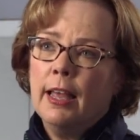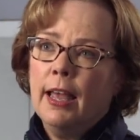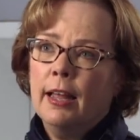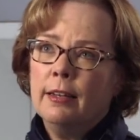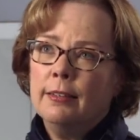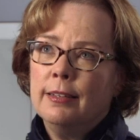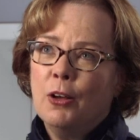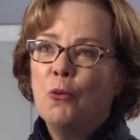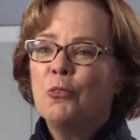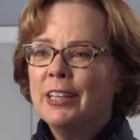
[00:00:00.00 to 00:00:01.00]
and
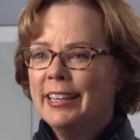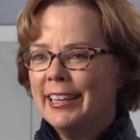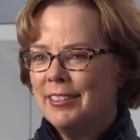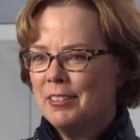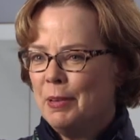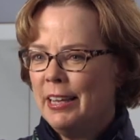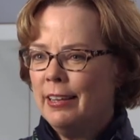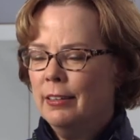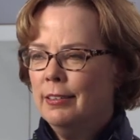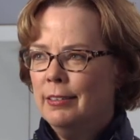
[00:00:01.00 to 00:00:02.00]
hopefully it gets me